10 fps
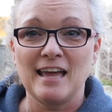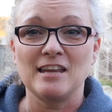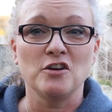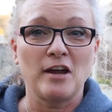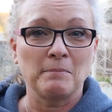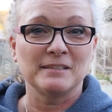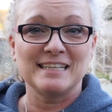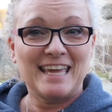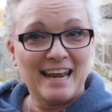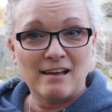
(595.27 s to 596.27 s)
and you're able to
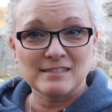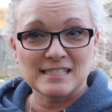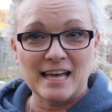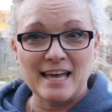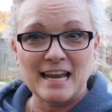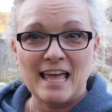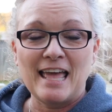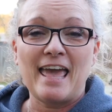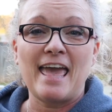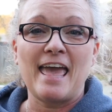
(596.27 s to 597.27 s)
get outside
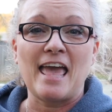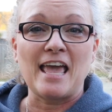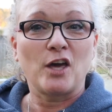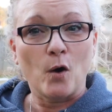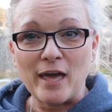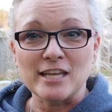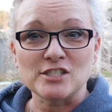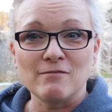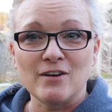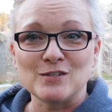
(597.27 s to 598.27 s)
and go catch
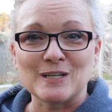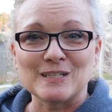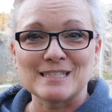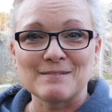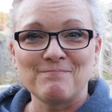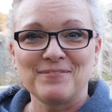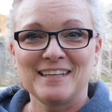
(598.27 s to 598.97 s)
some photons.